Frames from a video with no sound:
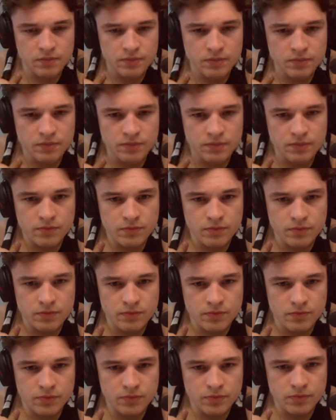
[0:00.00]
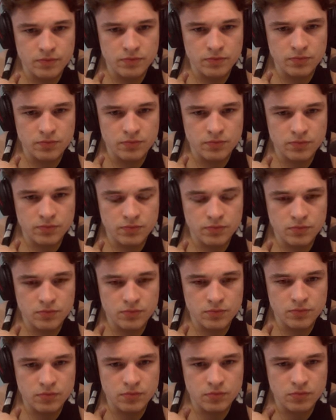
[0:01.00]

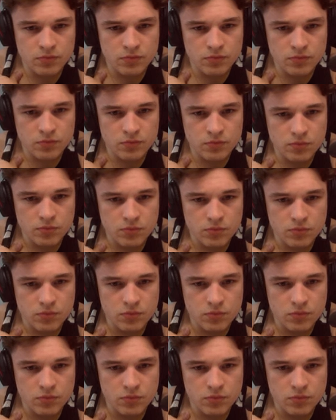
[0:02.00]
[no speech]